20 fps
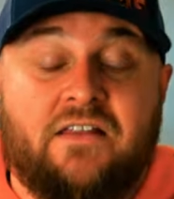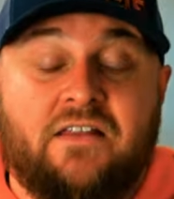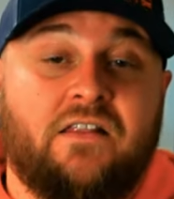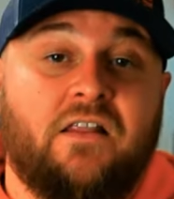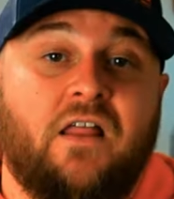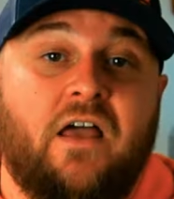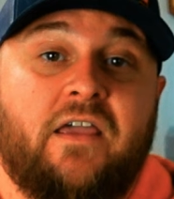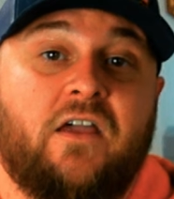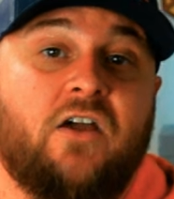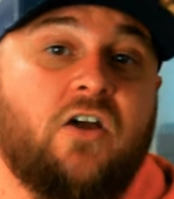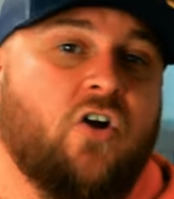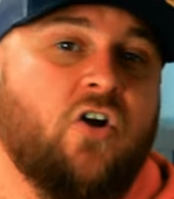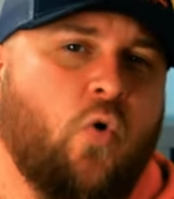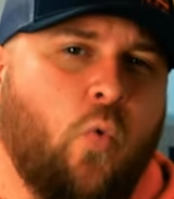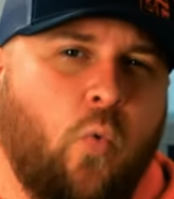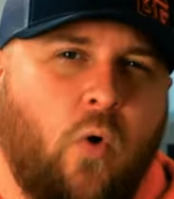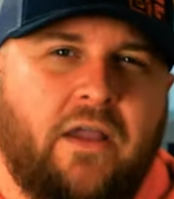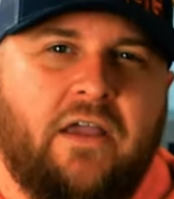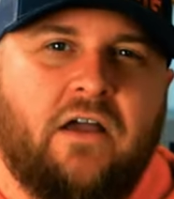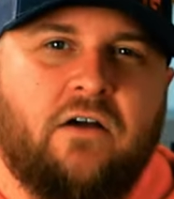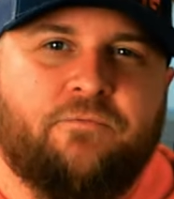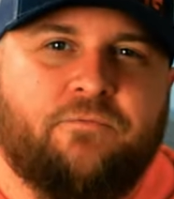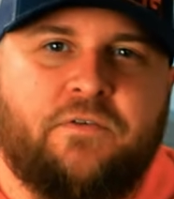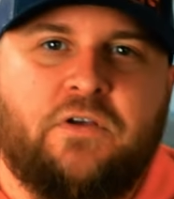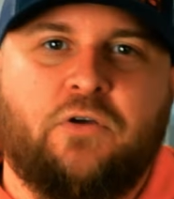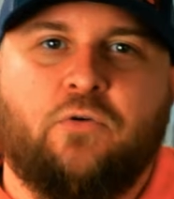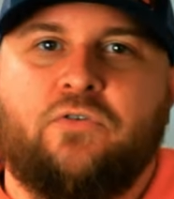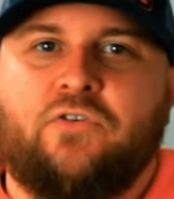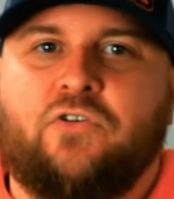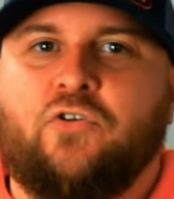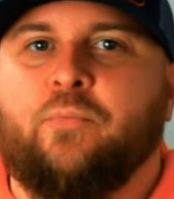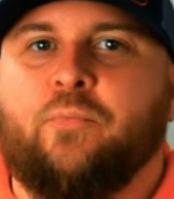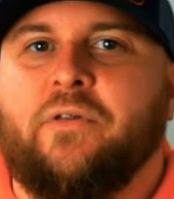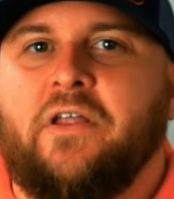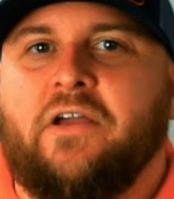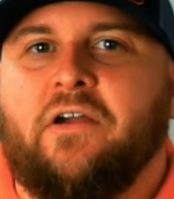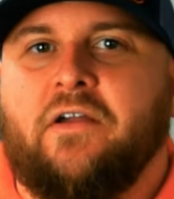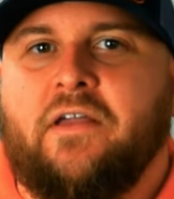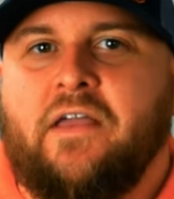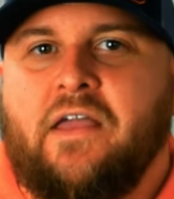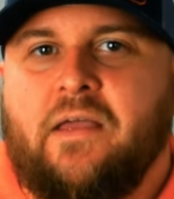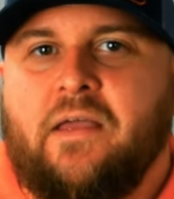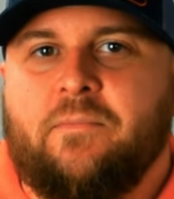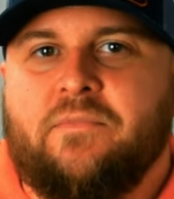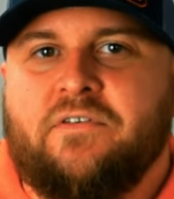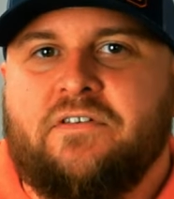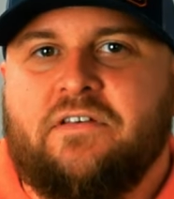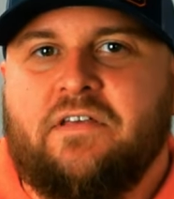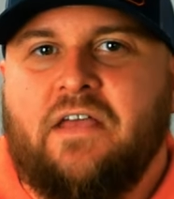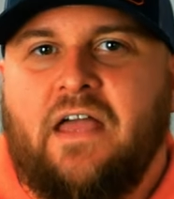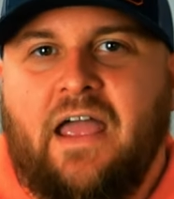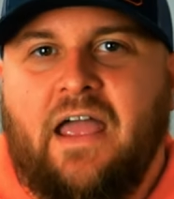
like quite a few two-player games,